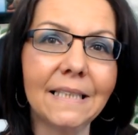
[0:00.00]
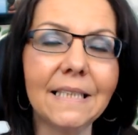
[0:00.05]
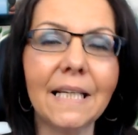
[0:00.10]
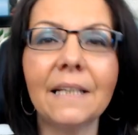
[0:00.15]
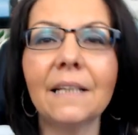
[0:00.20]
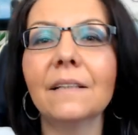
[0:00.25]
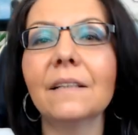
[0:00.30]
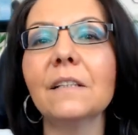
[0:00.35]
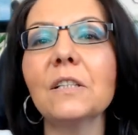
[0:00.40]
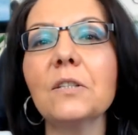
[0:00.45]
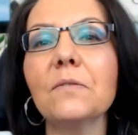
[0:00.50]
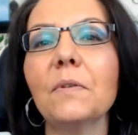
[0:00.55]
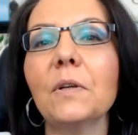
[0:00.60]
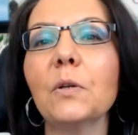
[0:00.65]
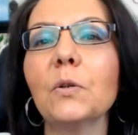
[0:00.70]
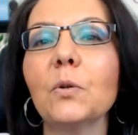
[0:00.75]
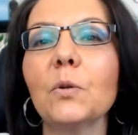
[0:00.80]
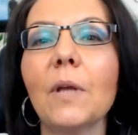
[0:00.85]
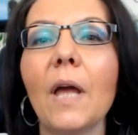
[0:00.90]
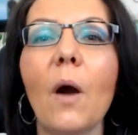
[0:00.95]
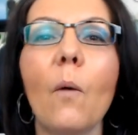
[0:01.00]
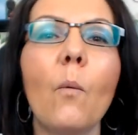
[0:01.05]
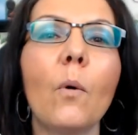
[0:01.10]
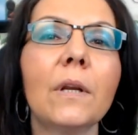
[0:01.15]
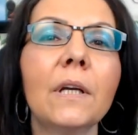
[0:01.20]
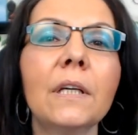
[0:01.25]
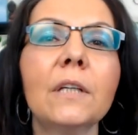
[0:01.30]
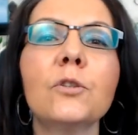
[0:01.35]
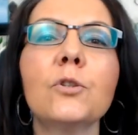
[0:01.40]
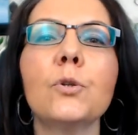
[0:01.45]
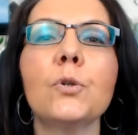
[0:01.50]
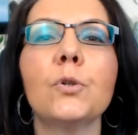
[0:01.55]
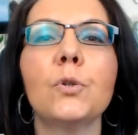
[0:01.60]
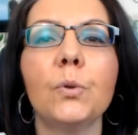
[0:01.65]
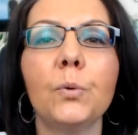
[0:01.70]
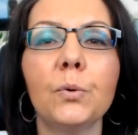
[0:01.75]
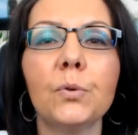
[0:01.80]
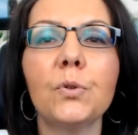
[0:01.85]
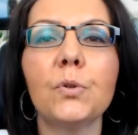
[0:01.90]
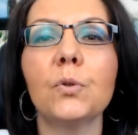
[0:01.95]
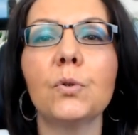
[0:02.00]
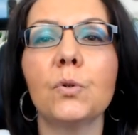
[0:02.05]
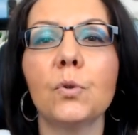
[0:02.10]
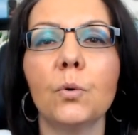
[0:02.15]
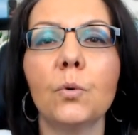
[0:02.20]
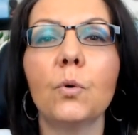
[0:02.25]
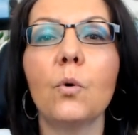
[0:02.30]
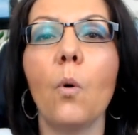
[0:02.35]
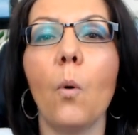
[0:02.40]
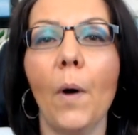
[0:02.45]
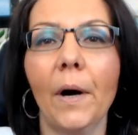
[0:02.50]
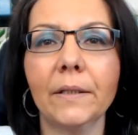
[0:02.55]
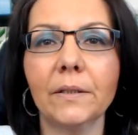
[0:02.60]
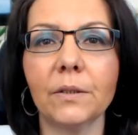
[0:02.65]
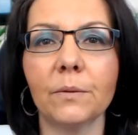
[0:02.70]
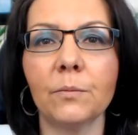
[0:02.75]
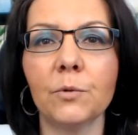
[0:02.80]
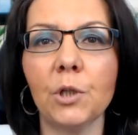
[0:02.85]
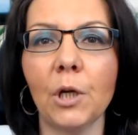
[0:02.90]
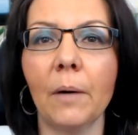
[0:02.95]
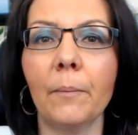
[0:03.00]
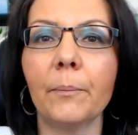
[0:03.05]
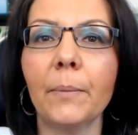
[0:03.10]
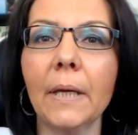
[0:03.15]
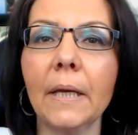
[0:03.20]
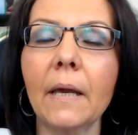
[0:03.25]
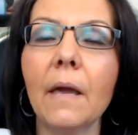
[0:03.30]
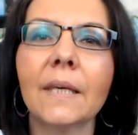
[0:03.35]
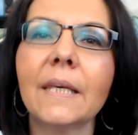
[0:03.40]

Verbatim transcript: And in this video today, I want to introduce you to quantum jumping,